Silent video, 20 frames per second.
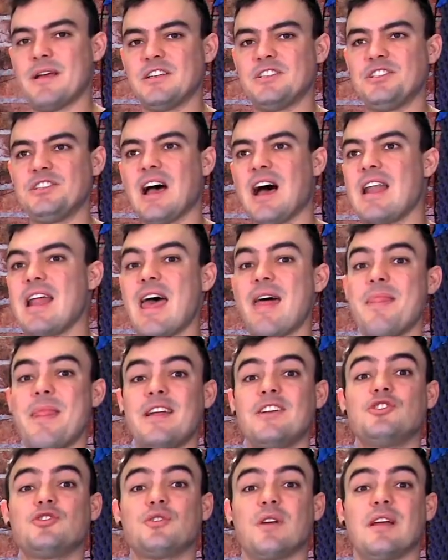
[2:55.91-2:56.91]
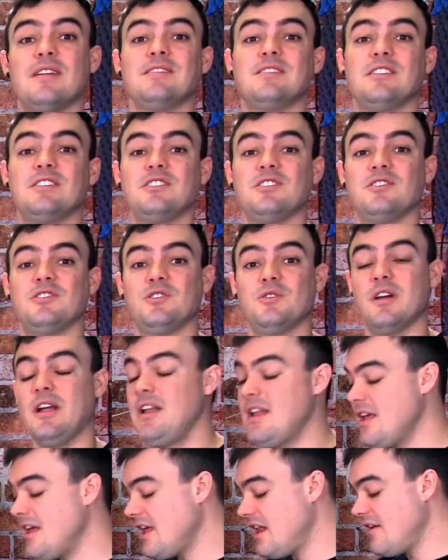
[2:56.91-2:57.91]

best shot and then transition to it.